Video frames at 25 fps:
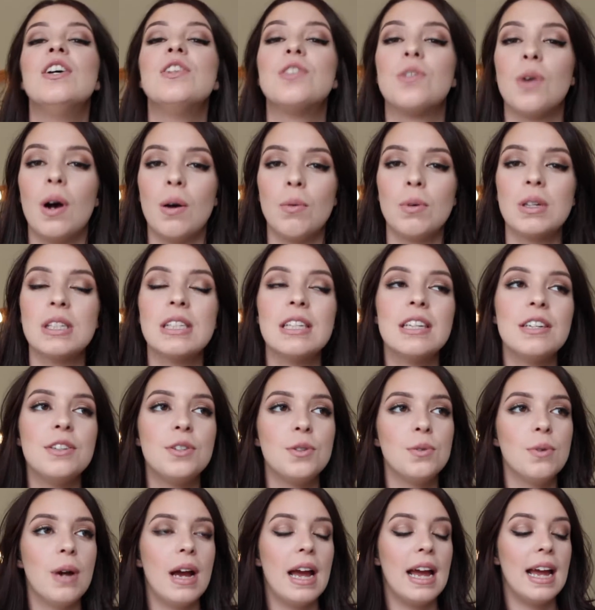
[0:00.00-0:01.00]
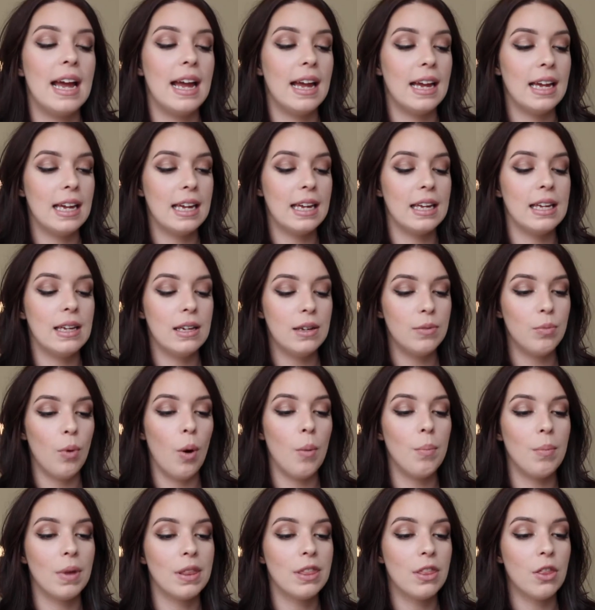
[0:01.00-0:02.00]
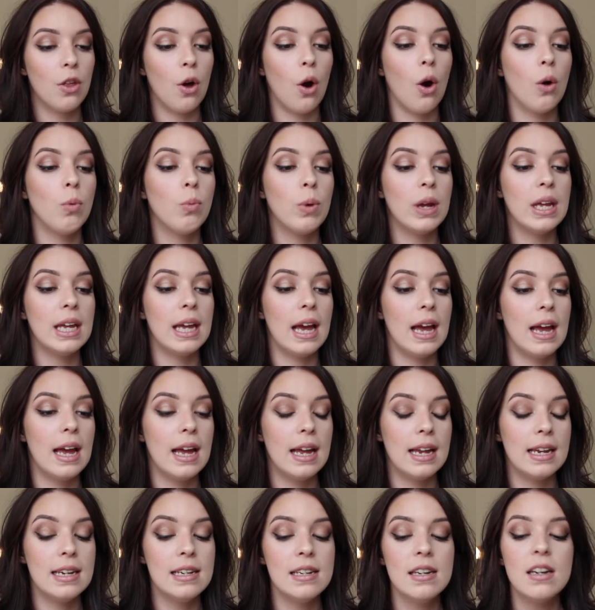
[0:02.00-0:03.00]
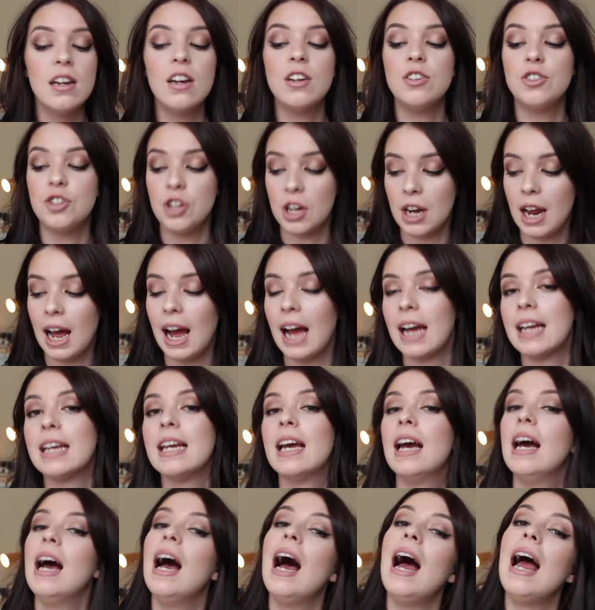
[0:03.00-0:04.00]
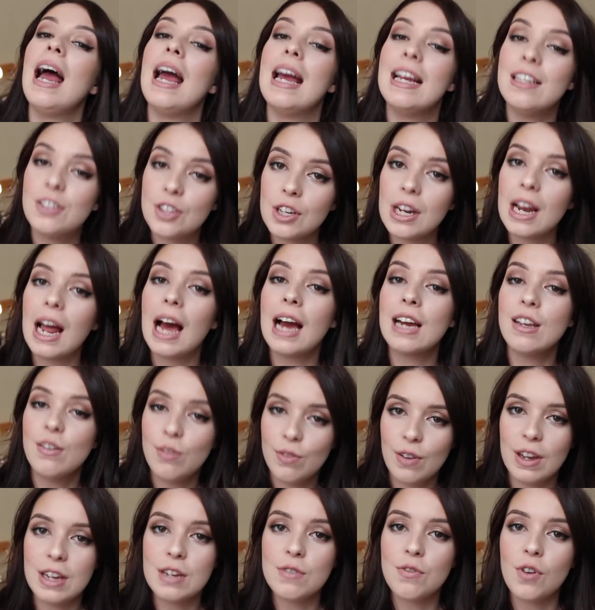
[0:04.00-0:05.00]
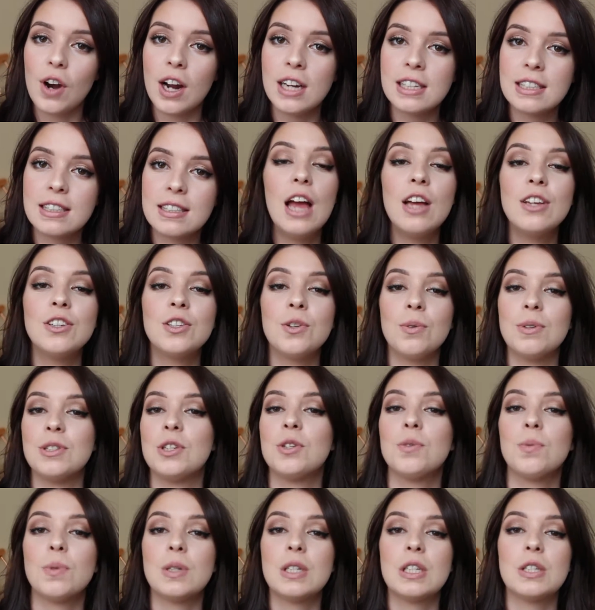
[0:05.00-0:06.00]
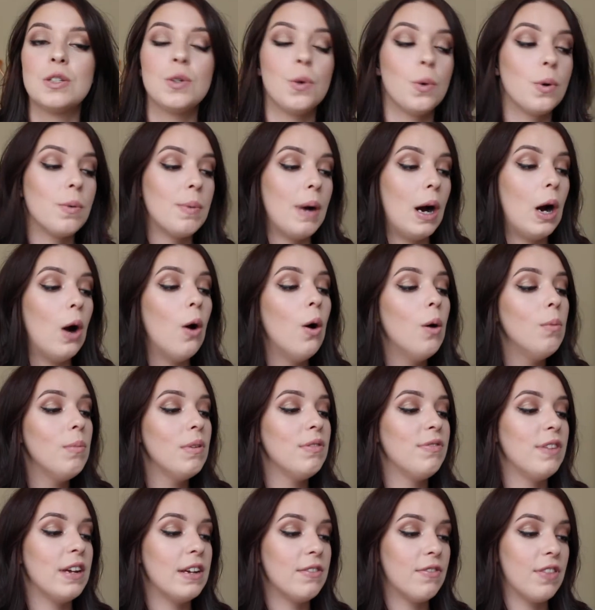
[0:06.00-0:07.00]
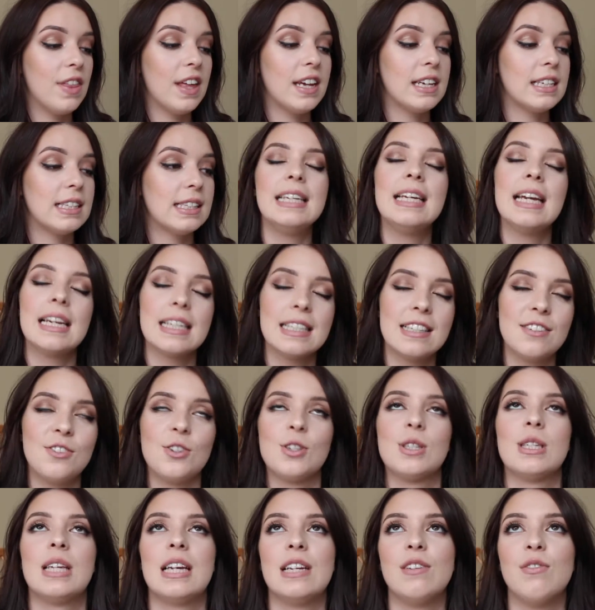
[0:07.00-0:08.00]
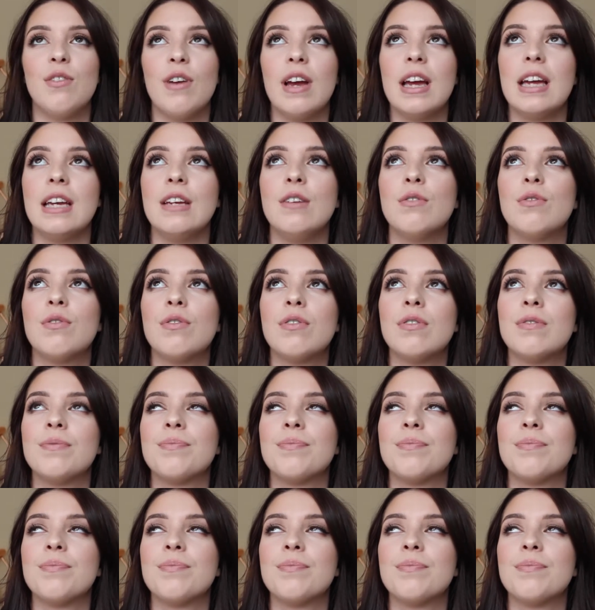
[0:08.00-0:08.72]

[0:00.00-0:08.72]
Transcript: So I wanted to do a, what month are we in? July. A July favourite. So I just want to talk about all my fave things. Yes, I just said fave.